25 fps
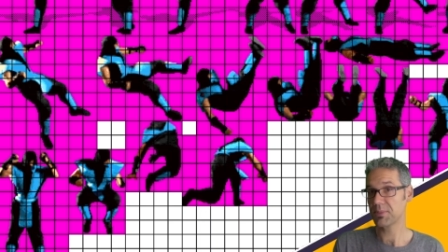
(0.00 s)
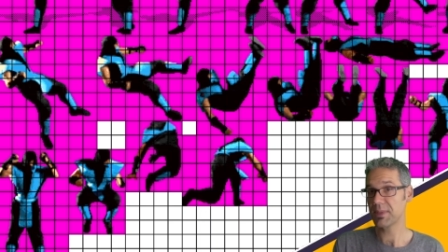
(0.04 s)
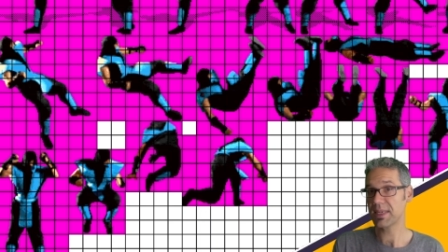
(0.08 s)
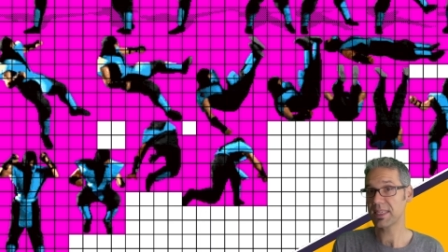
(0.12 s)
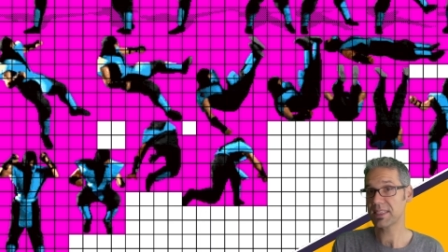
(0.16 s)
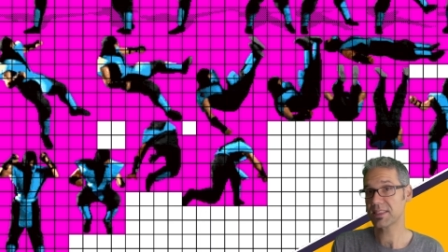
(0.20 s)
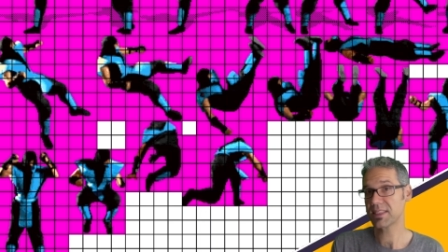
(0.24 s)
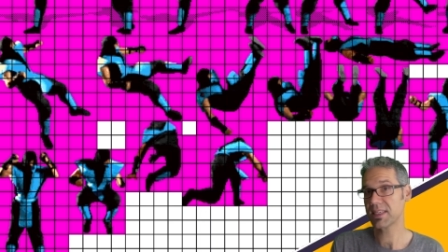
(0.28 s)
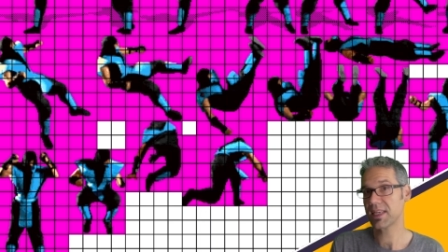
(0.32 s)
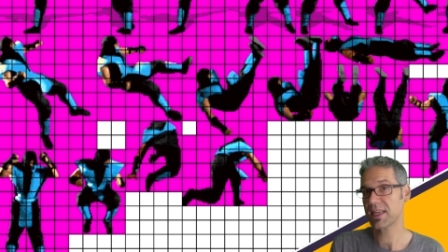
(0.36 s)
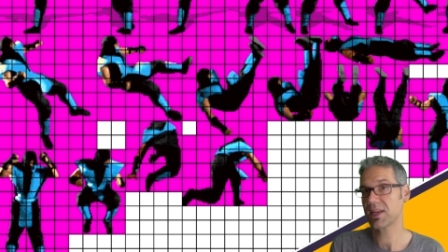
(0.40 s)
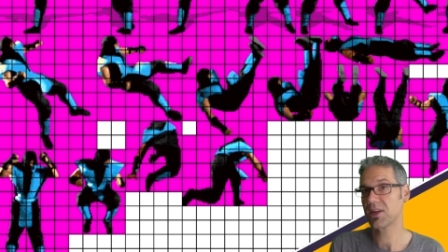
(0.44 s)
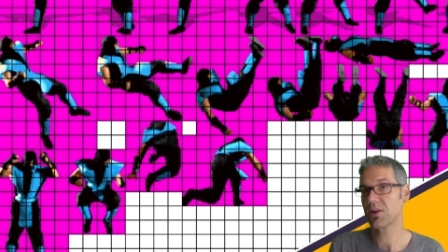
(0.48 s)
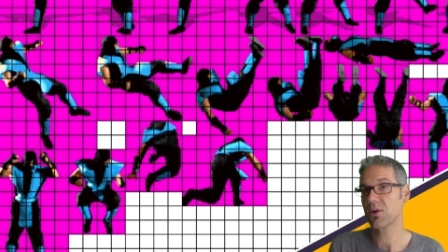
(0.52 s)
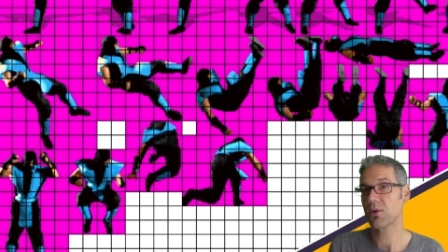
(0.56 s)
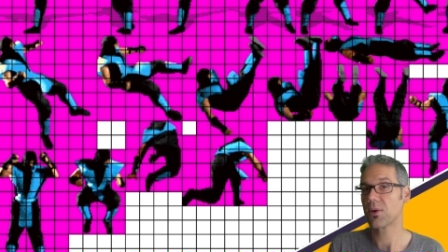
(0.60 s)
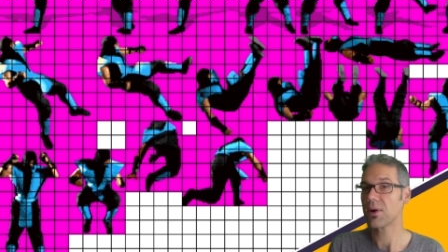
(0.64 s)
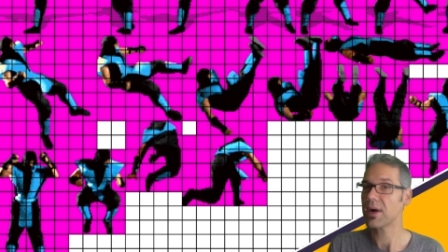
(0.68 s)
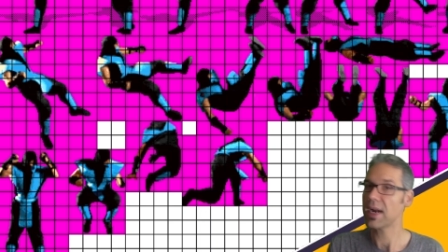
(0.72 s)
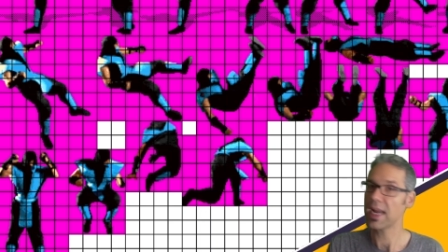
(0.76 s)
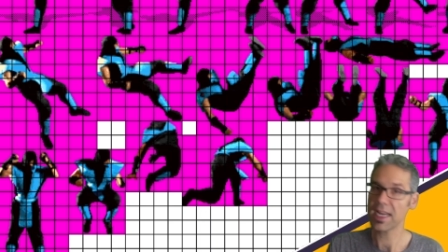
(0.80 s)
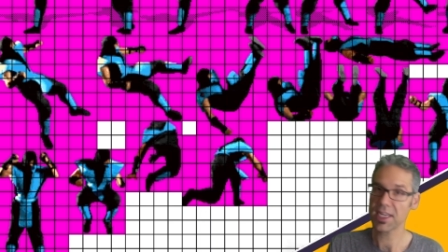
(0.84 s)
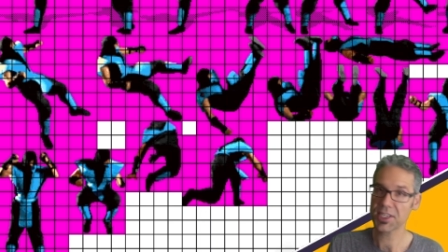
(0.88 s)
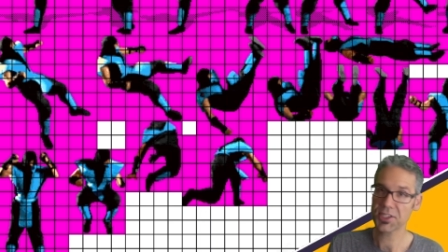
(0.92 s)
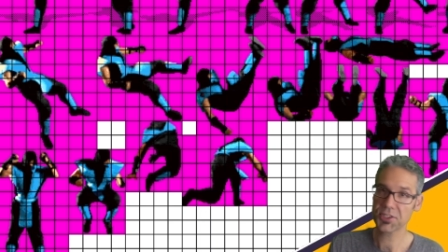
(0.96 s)
missing
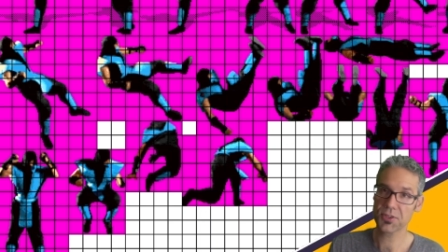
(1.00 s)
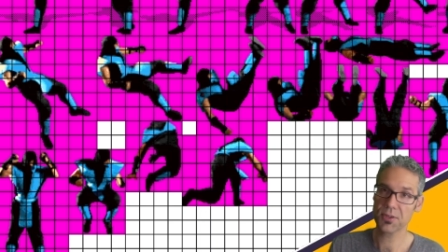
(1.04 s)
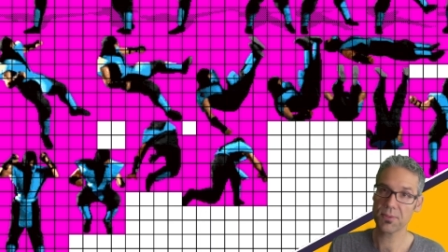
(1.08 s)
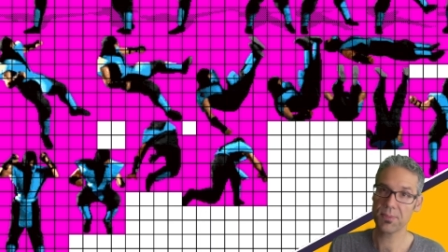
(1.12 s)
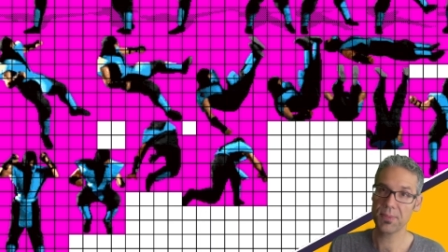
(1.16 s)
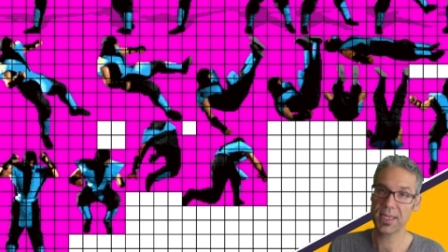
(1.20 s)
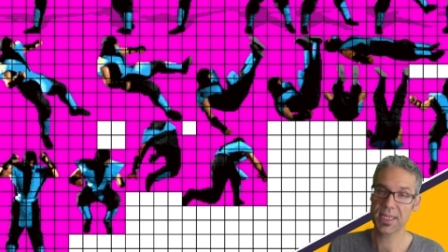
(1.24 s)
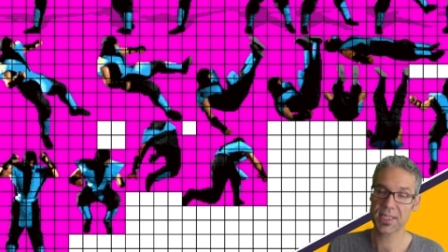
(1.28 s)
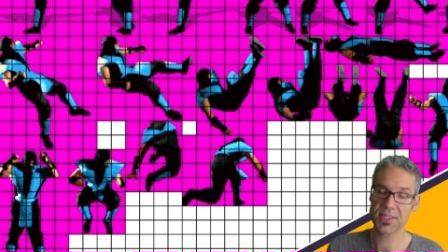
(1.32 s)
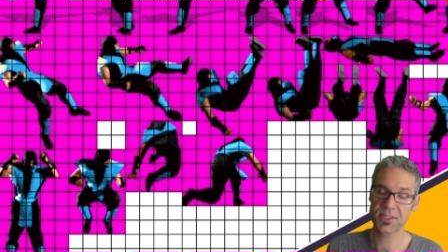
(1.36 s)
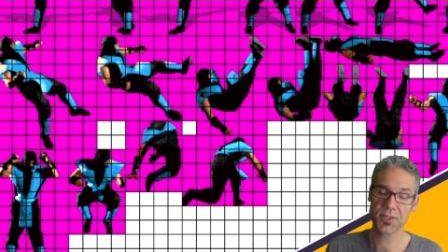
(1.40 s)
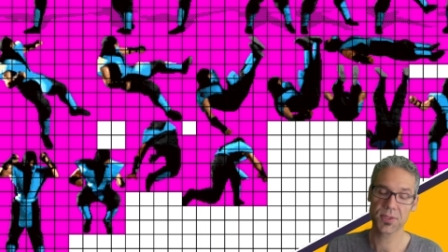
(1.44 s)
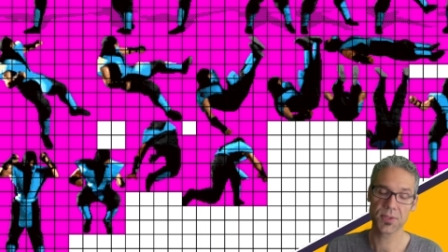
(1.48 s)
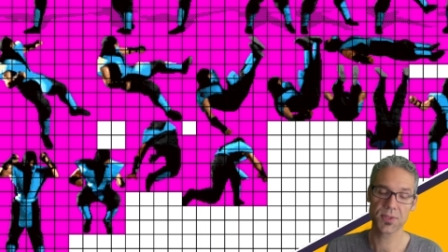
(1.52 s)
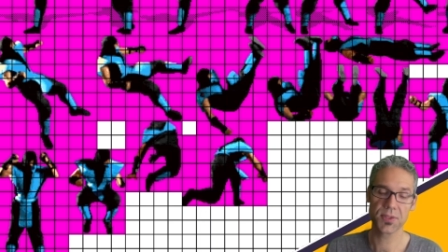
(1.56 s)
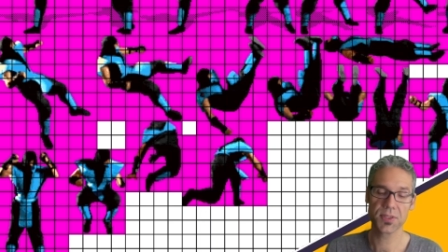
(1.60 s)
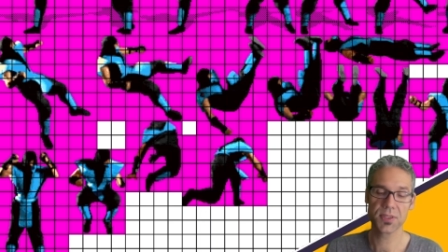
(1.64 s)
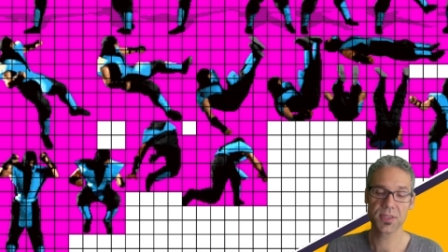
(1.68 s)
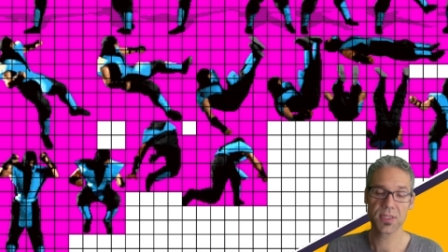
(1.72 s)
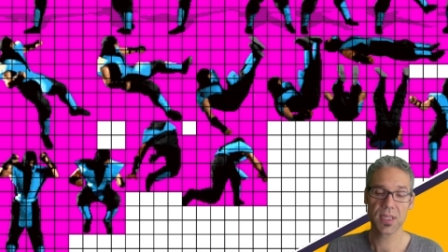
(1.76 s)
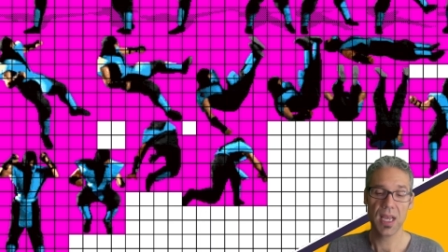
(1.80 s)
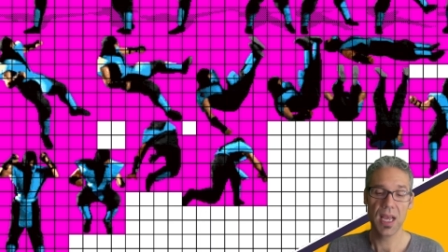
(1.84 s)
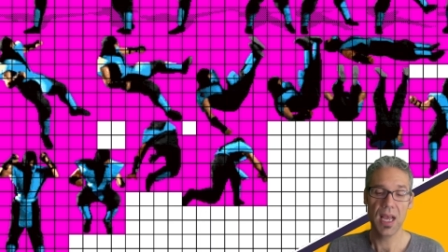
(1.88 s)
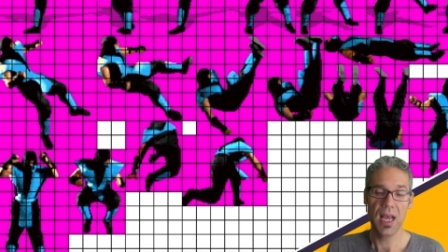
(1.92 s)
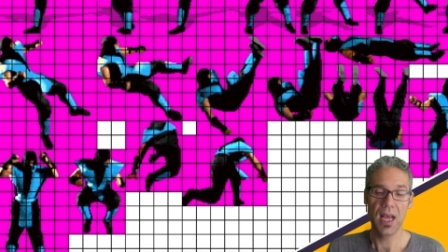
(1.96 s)
or extra
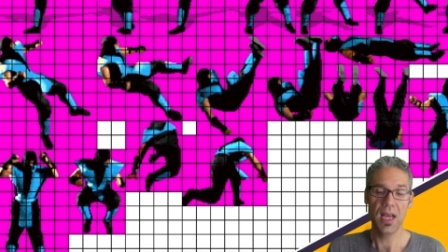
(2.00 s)
pixels.